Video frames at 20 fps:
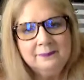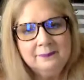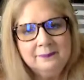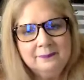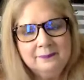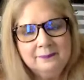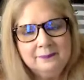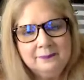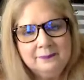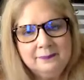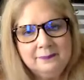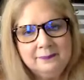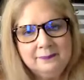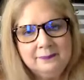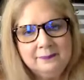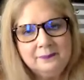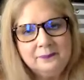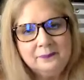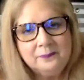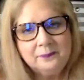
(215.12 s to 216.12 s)

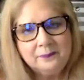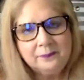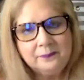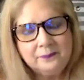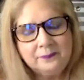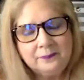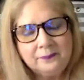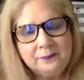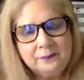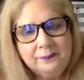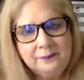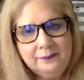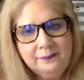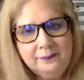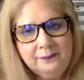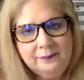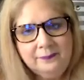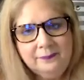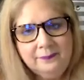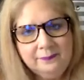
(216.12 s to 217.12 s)

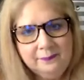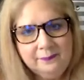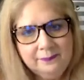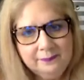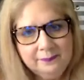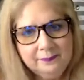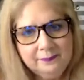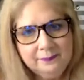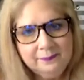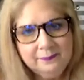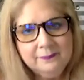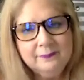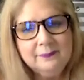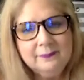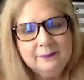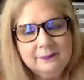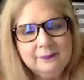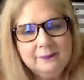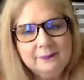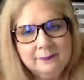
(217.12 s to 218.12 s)

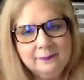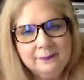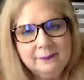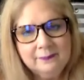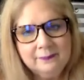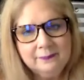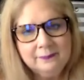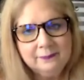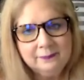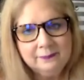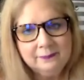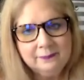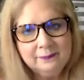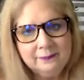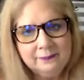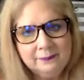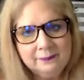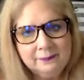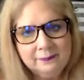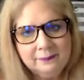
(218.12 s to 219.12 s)

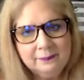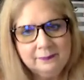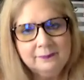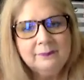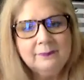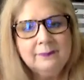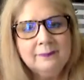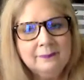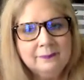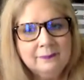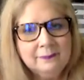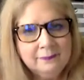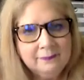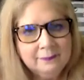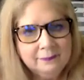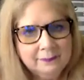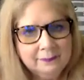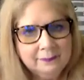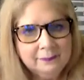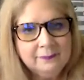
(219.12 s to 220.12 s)

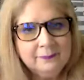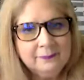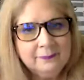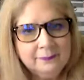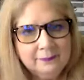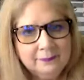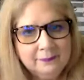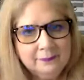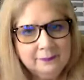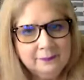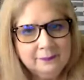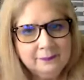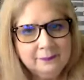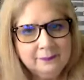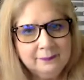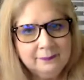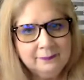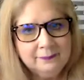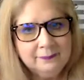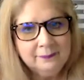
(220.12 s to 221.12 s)

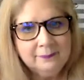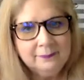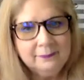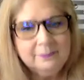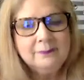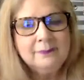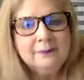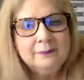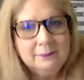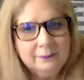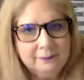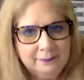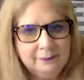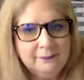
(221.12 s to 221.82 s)
[no speech]